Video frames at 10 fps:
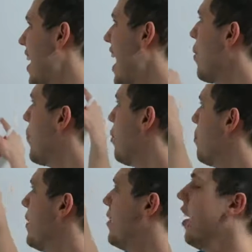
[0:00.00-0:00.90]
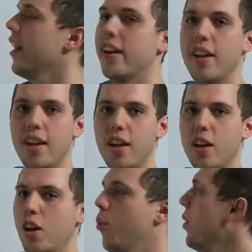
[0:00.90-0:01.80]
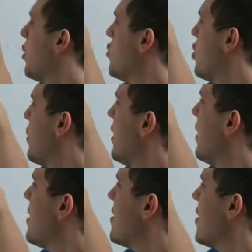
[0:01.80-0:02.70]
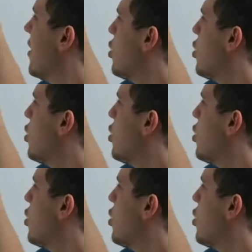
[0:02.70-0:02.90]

thy will be done. When you're doing this,